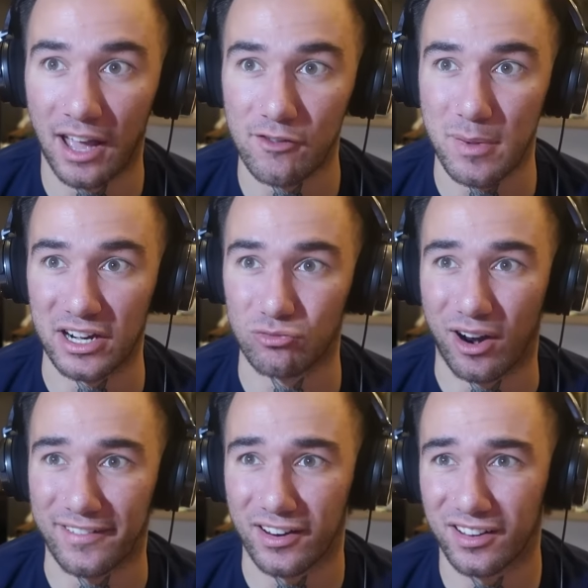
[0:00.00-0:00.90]
Everybody
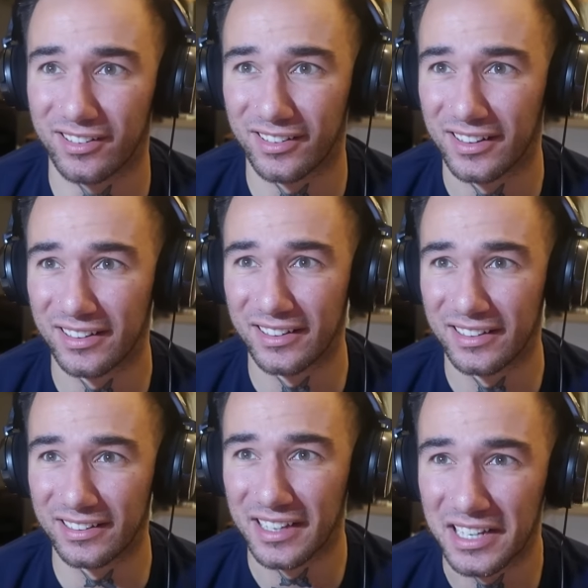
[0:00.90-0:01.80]
run.
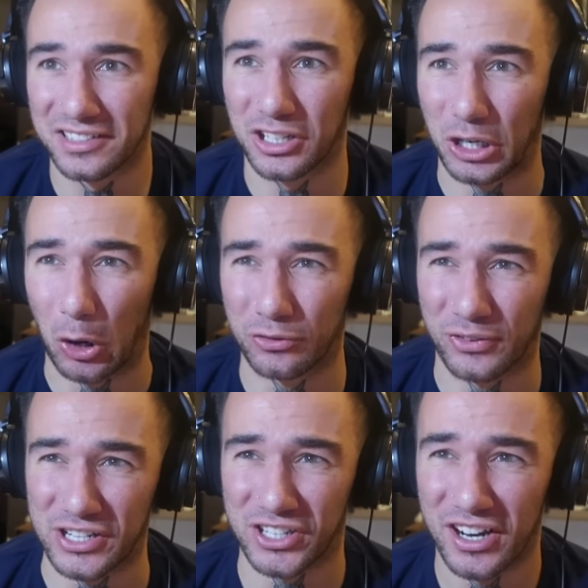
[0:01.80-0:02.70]
The
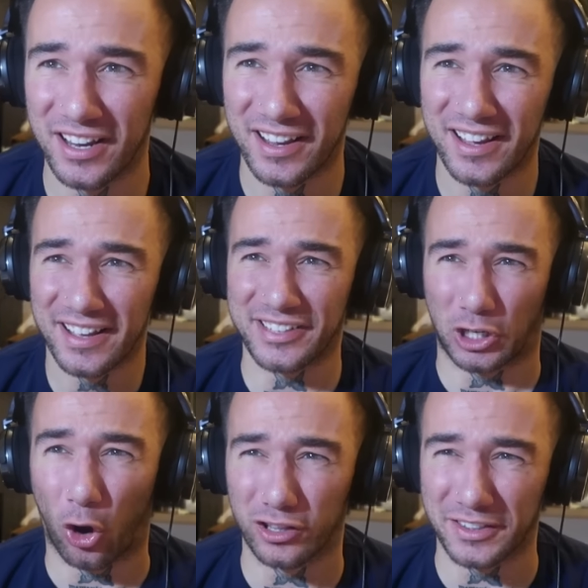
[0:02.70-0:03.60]
goldfish. They're
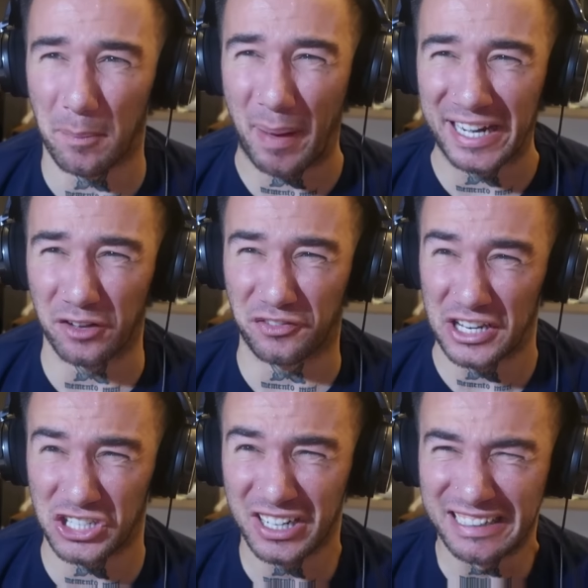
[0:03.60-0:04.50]
calling the beta
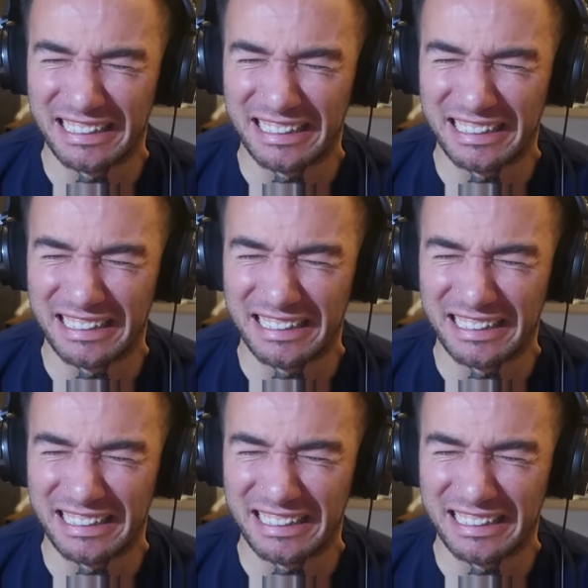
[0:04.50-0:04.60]
fish.